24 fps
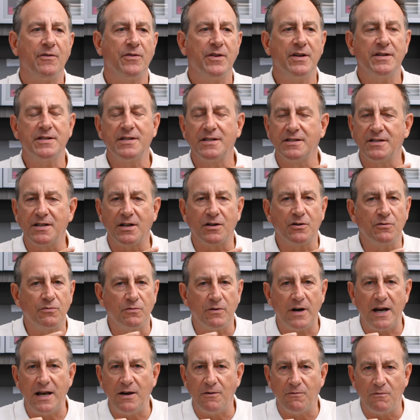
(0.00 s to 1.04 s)
this is a
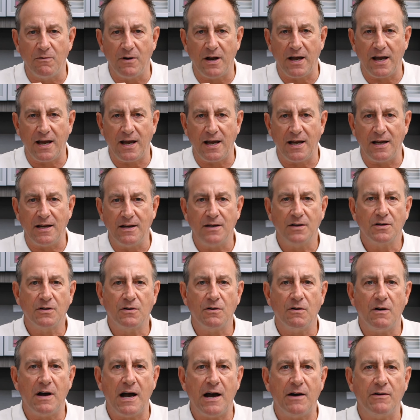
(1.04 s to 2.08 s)
great way to
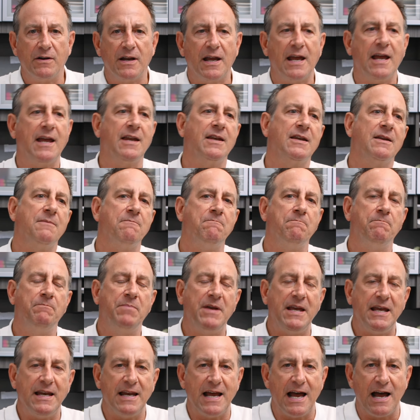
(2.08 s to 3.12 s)
go out and
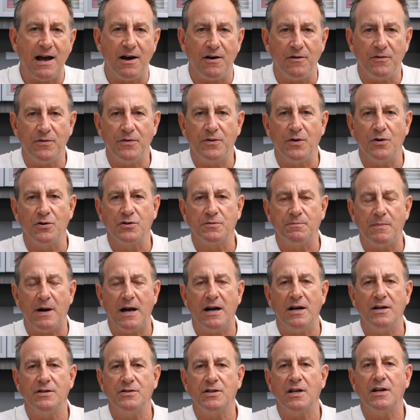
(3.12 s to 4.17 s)
beat out those
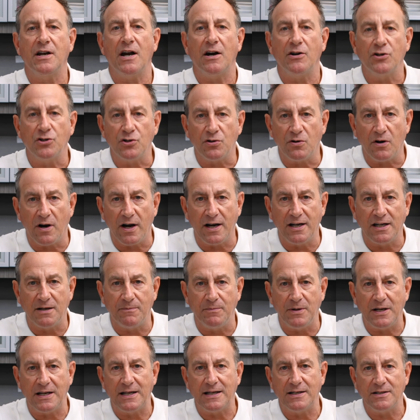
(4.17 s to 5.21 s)
buyers that are trying to
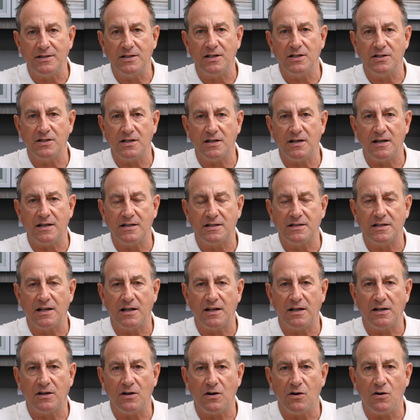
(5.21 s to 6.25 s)
be contingent on
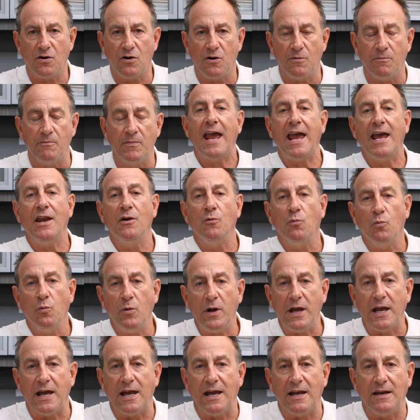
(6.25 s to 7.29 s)
selling their home and
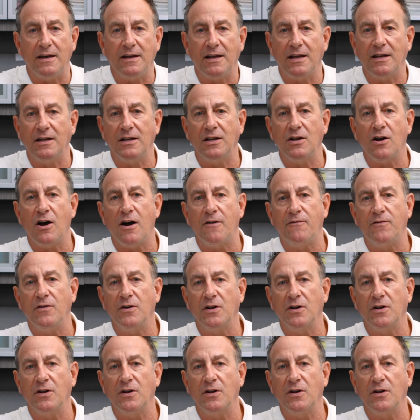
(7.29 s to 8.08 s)
win in the offer